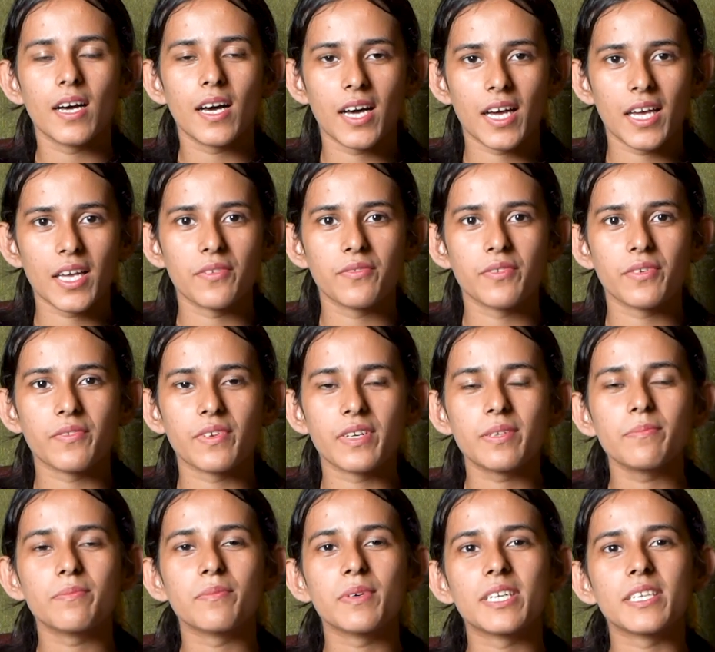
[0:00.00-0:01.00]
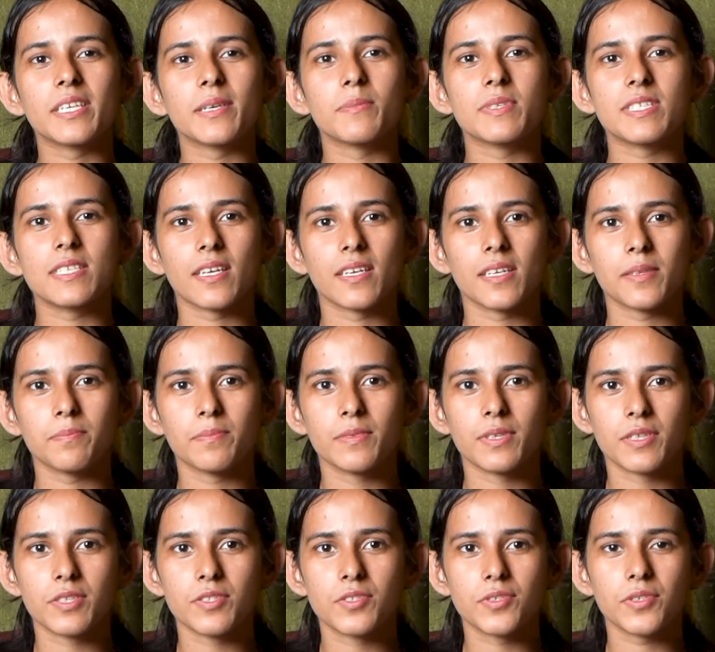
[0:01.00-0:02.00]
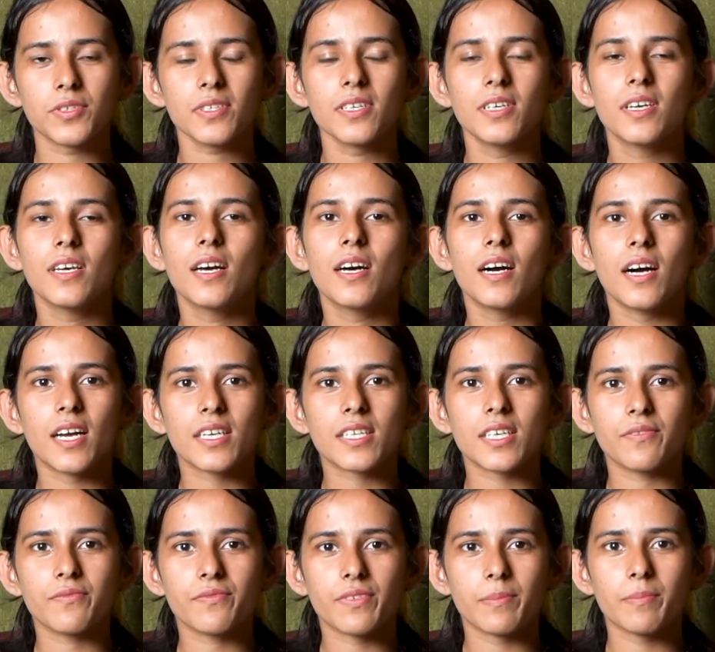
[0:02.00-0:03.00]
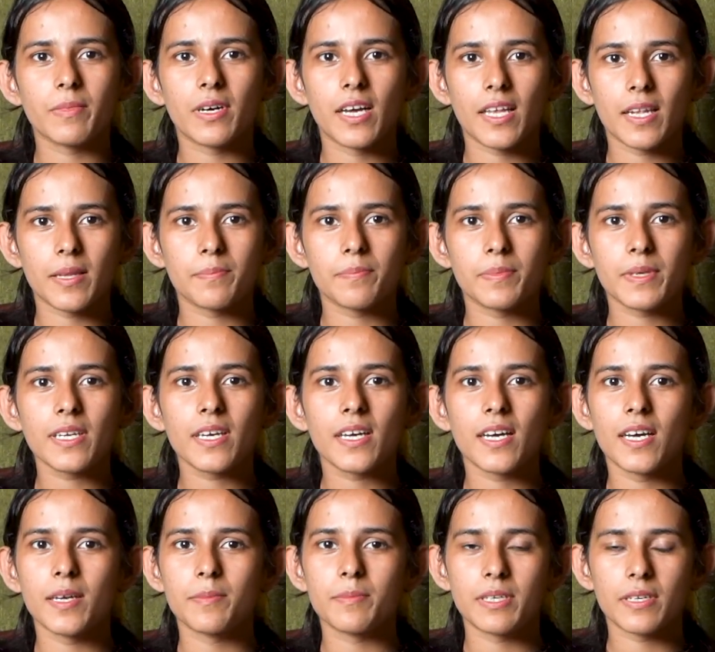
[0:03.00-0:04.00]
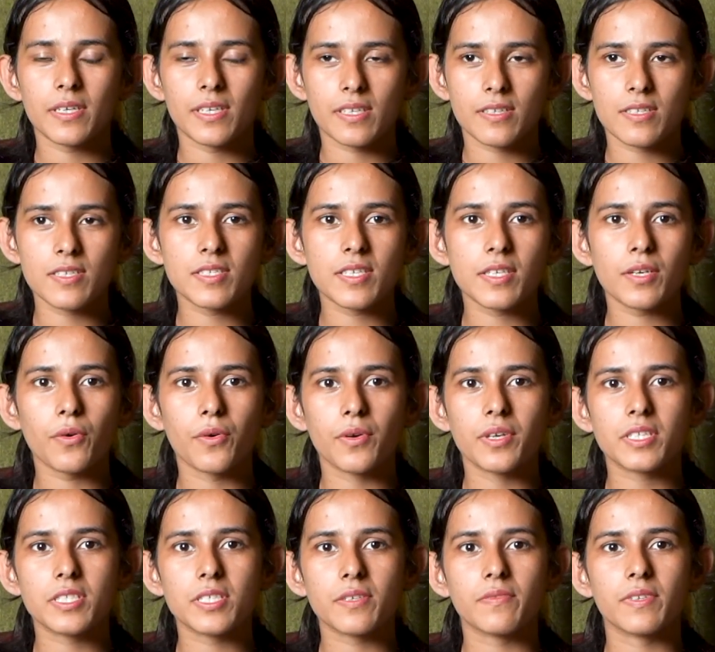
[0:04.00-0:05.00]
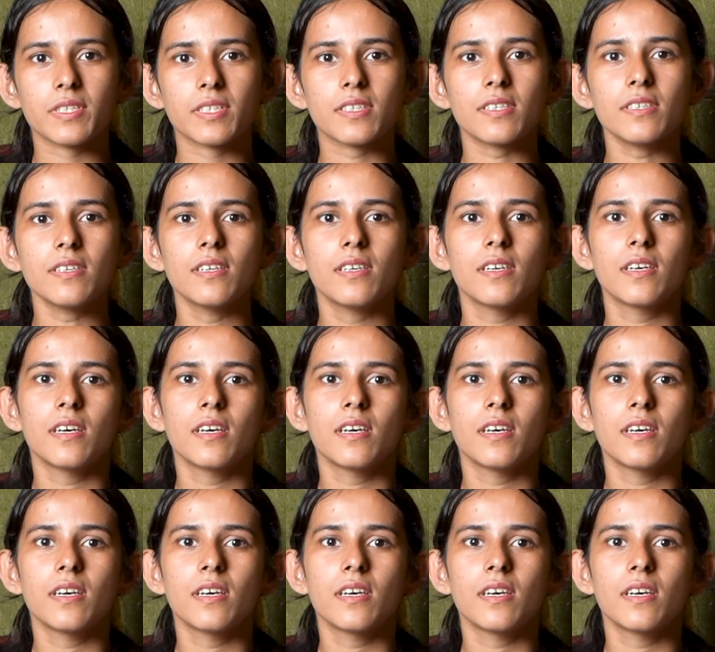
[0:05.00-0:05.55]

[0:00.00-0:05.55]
Hi everyone, my name is Anet Marinjoy. I come from Alappi. I'm a recent OET winner.